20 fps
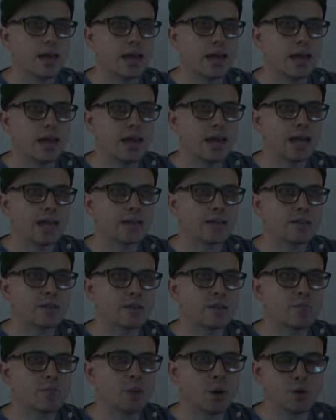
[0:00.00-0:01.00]
And
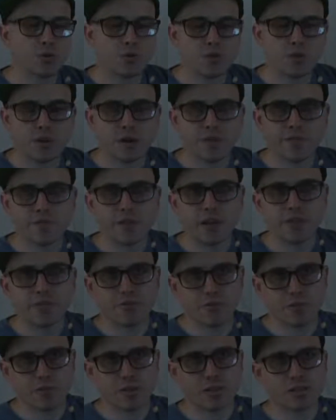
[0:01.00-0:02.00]
both of their
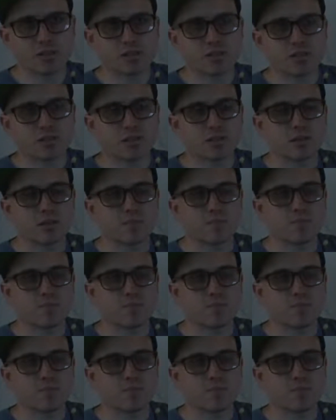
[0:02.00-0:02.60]
faithfulness,